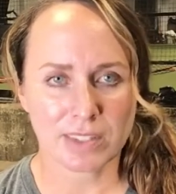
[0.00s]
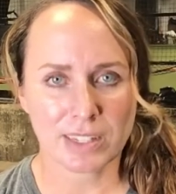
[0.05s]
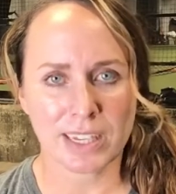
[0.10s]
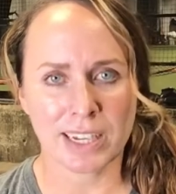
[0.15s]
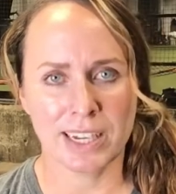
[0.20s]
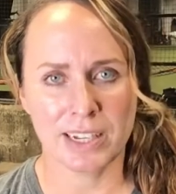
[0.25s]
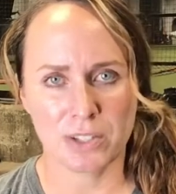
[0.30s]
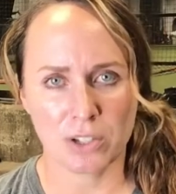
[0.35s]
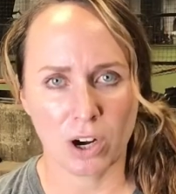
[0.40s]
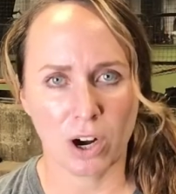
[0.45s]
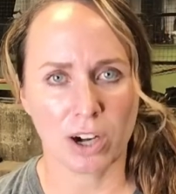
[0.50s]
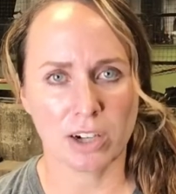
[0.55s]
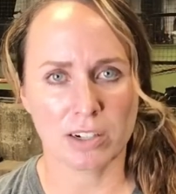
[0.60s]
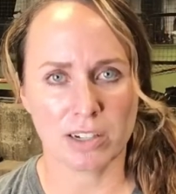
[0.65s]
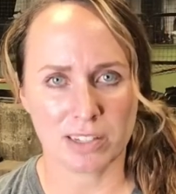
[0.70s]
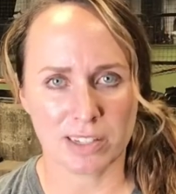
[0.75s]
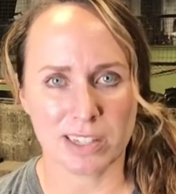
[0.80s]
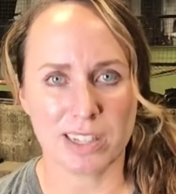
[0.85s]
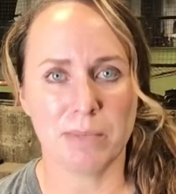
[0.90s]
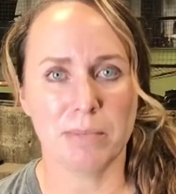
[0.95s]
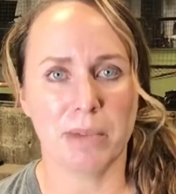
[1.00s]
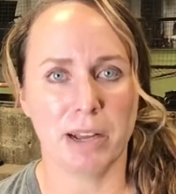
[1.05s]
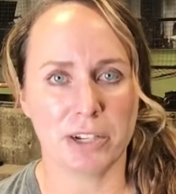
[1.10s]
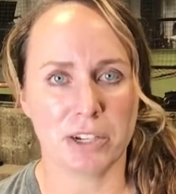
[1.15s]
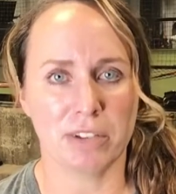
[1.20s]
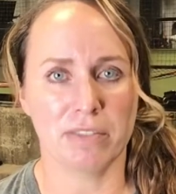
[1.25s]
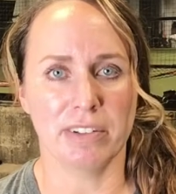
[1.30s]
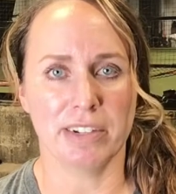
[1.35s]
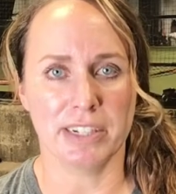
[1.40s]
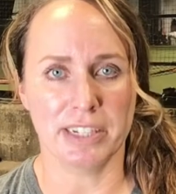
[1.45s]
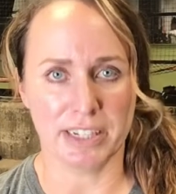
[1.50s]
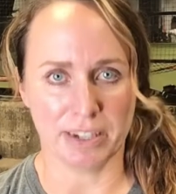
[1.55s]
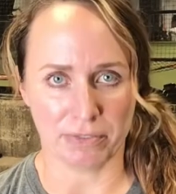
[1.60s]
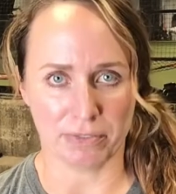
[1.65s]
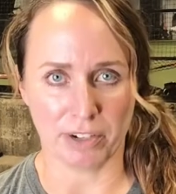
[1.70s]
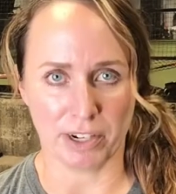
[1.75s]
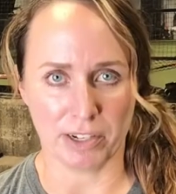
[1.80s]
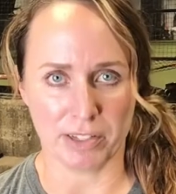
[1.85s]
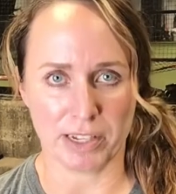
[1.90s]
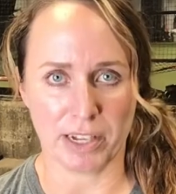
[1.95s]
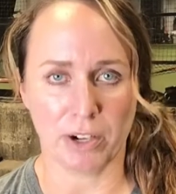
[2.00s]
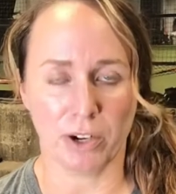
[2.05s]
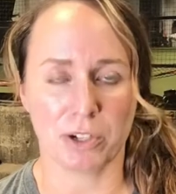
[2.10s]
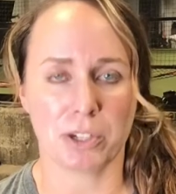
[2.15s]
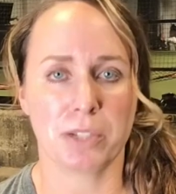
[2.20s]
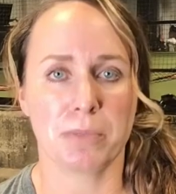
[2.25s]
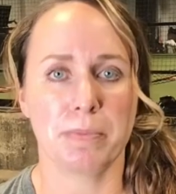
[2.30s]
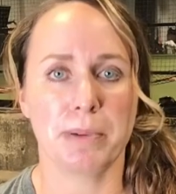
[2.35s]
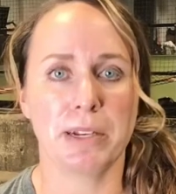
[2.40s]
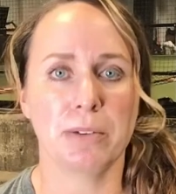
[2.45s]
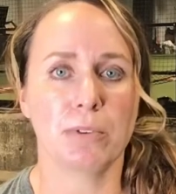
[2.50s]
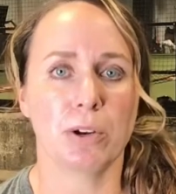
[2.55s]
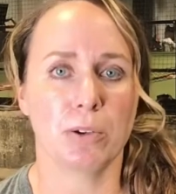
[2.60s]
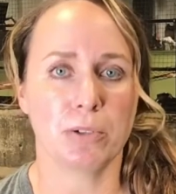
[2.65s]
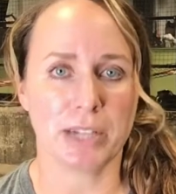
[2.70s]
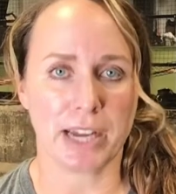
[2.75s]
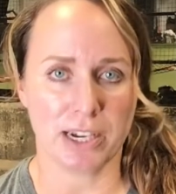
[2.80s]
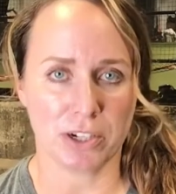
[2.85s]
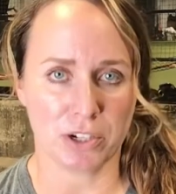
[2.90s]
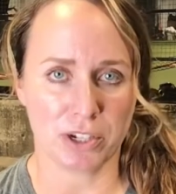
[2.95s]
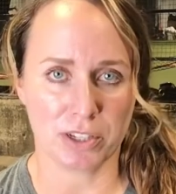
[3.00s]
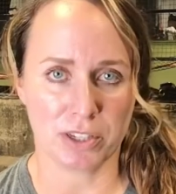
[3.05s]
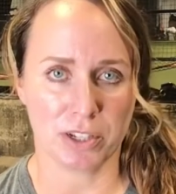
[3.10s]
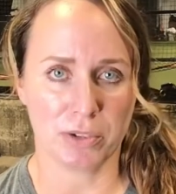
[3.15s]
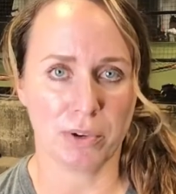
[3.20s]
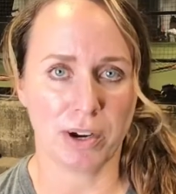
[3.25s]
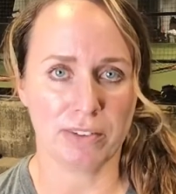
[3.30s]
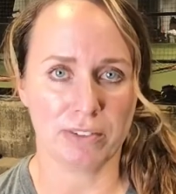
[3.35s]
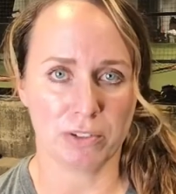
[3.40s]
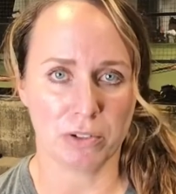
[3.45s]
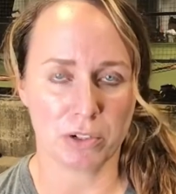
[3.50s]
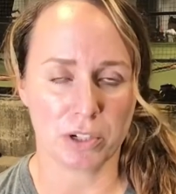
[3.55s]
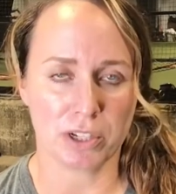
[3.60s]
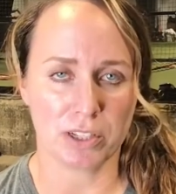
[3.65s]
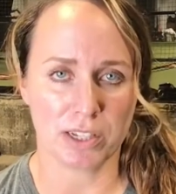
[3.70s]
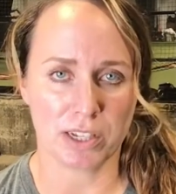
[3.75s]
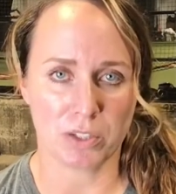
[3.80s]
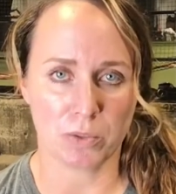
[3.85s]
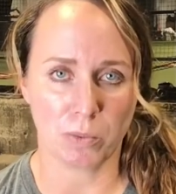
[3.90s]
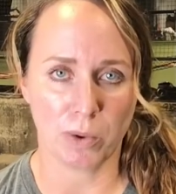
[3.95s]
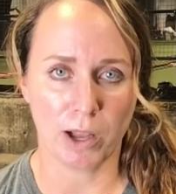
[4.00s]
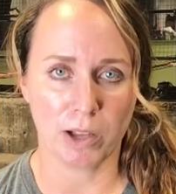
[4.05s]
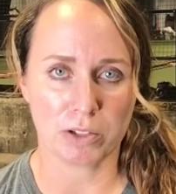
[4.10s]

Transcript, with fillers: it's hard to see much of a difference in our spin rotations and revolutions as well.